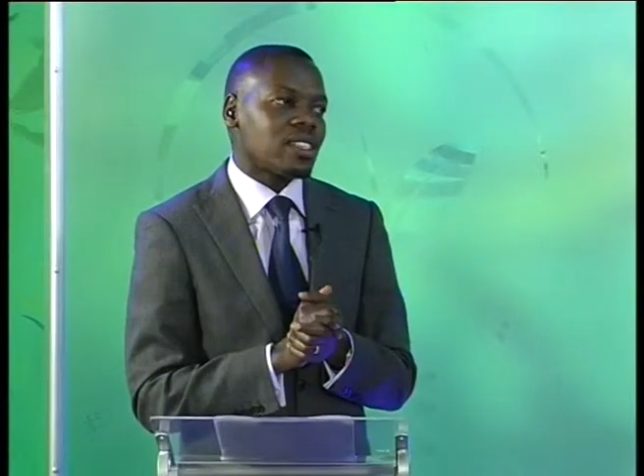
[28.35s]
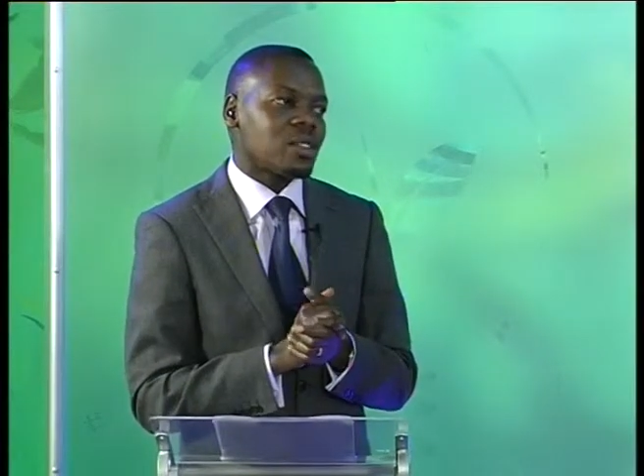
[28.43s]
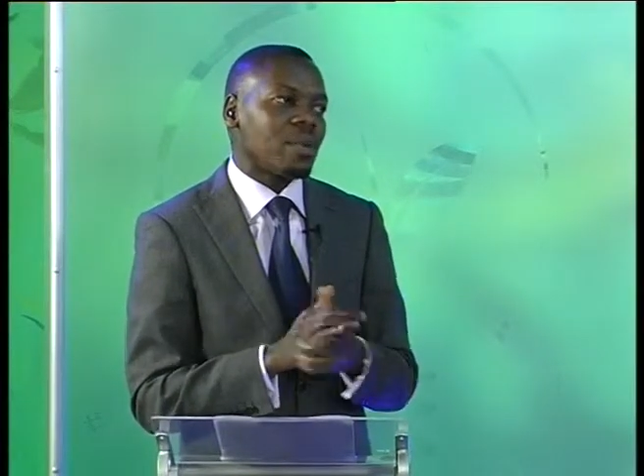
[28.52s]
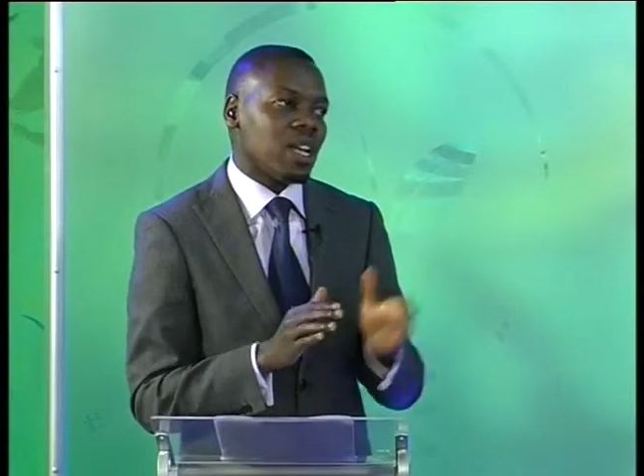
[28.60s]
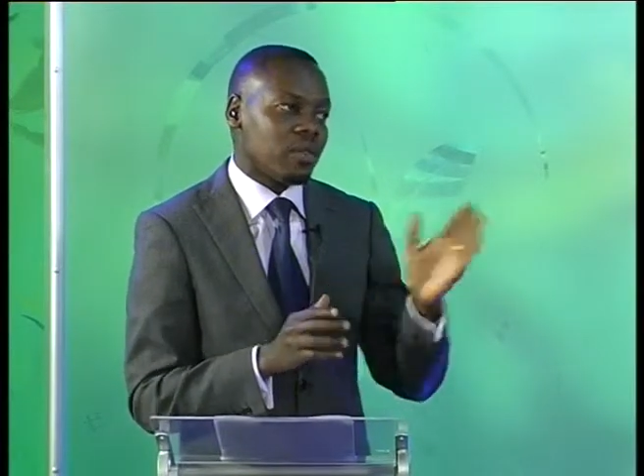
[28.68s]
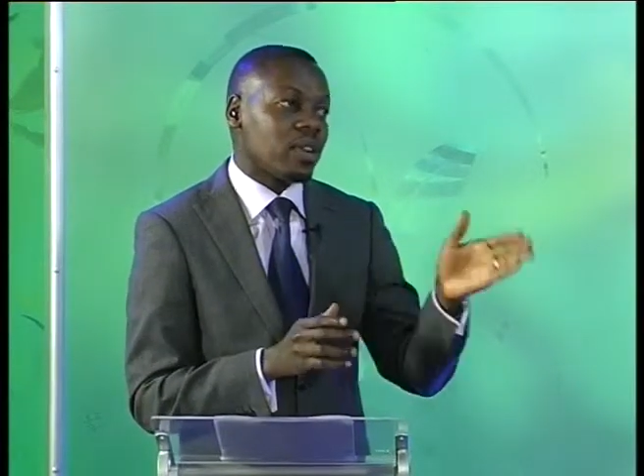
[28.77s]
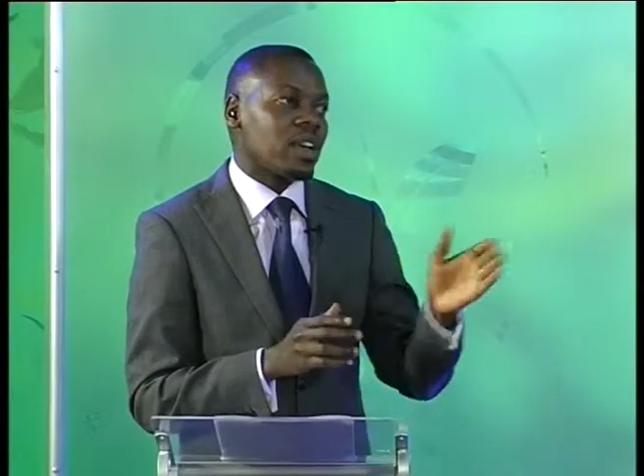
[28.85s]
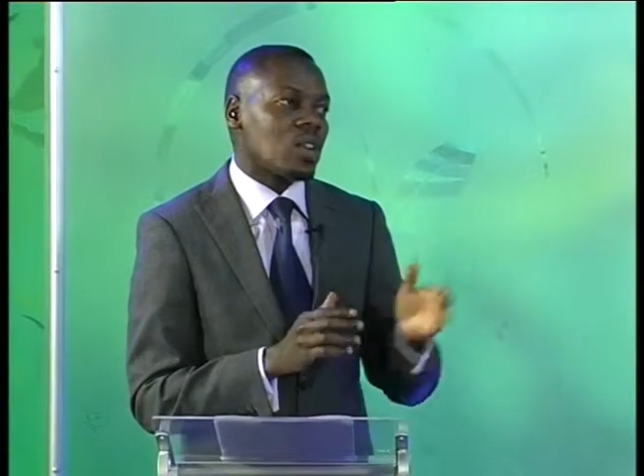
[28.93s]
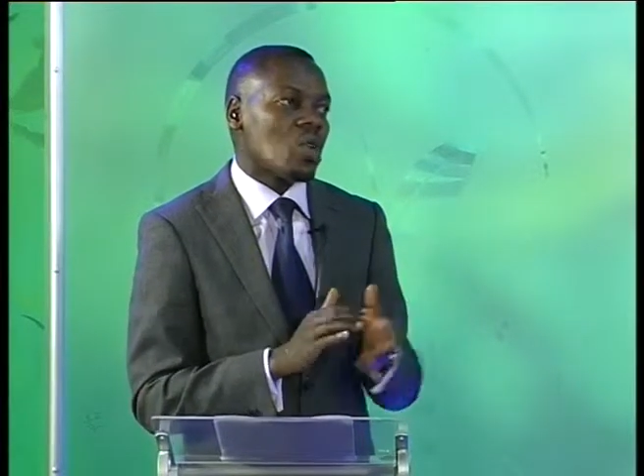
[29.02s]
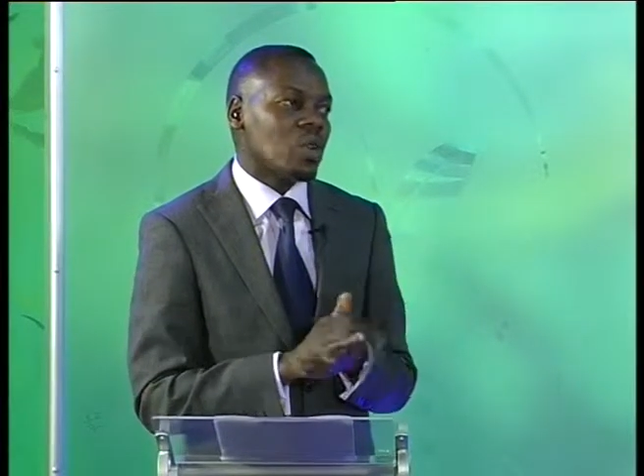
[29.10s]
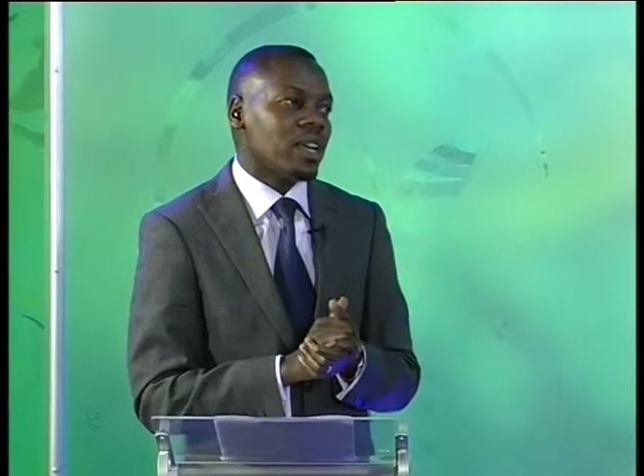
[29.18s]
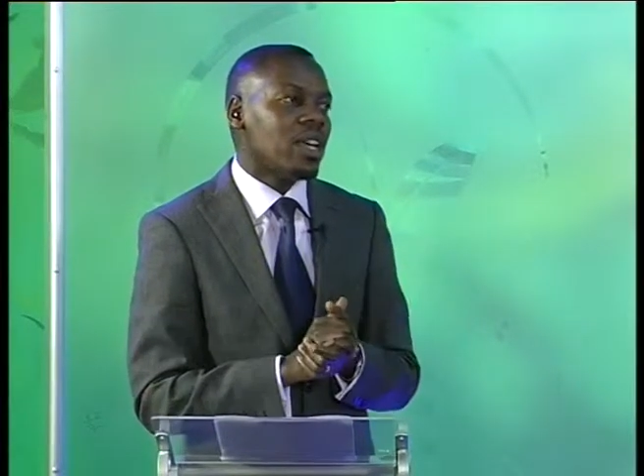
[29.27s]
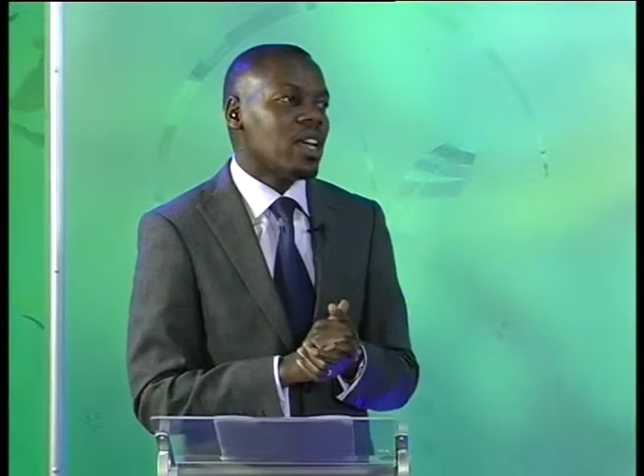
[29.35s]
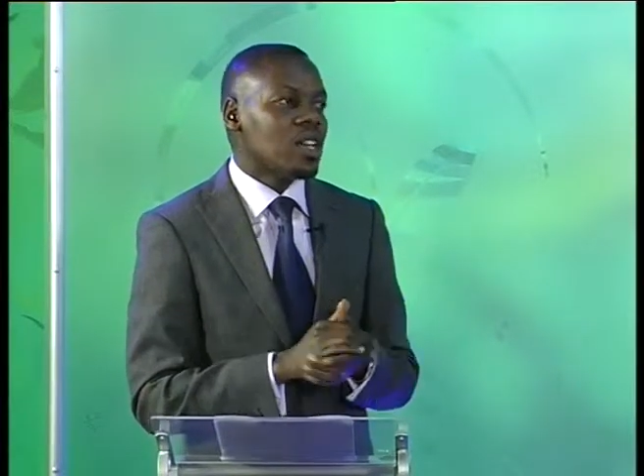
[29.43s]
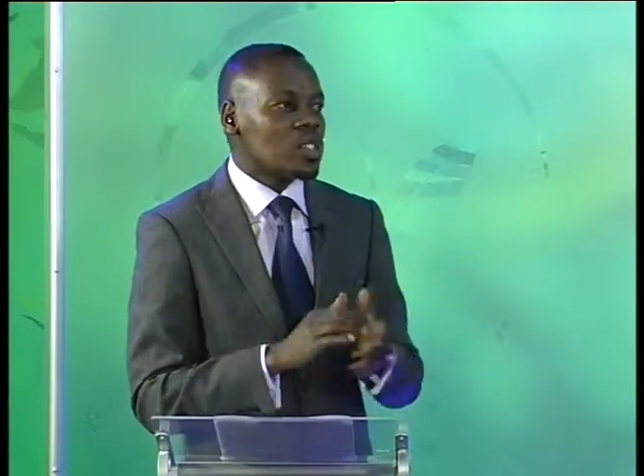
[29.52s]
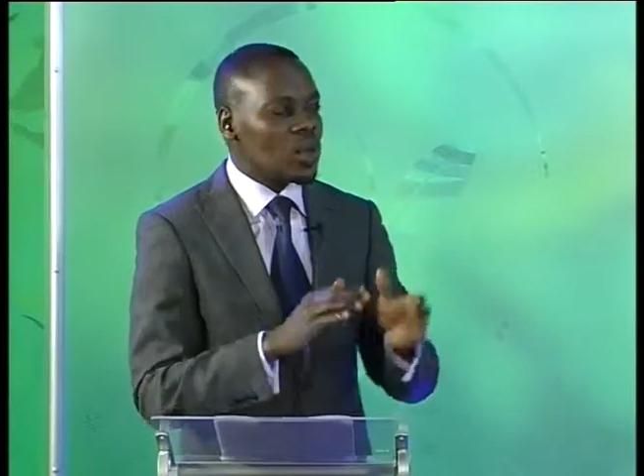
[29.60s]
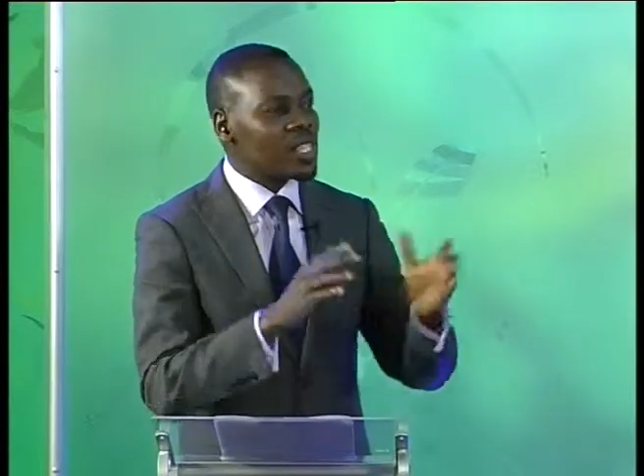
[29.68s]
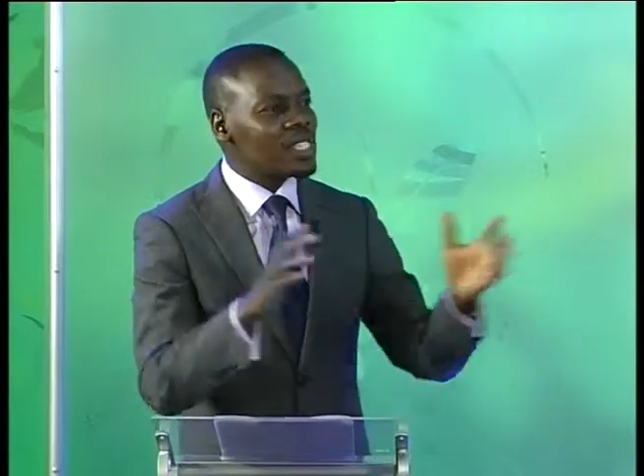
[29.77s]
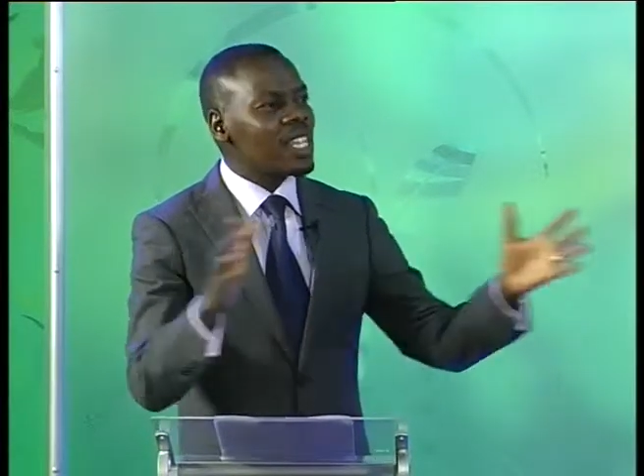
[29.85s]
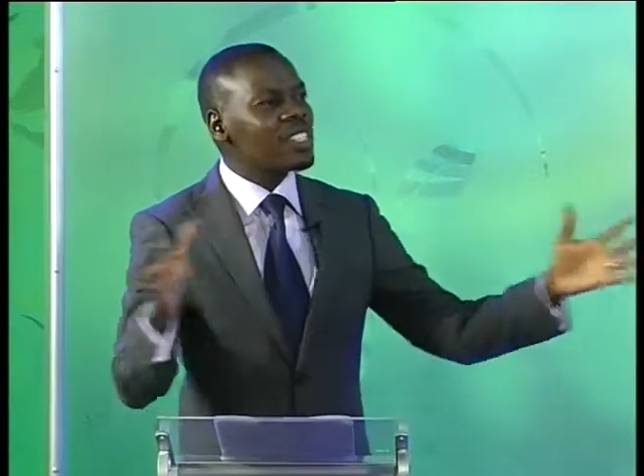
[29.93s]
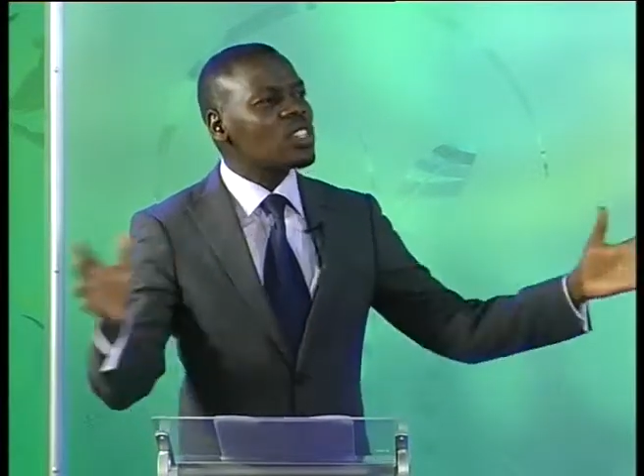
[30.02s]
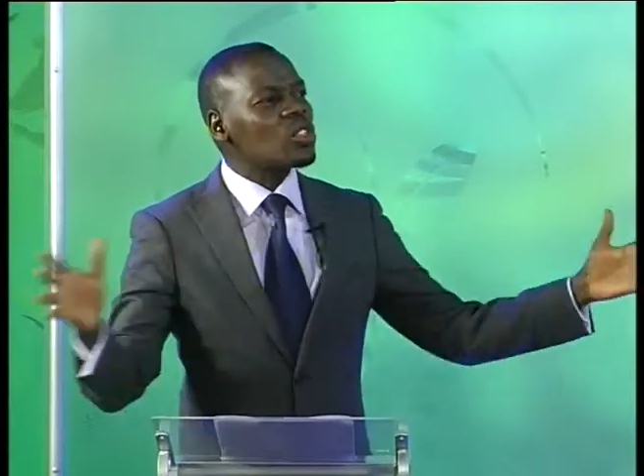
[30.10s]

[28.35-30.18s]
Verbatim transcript: smell very good. So isn't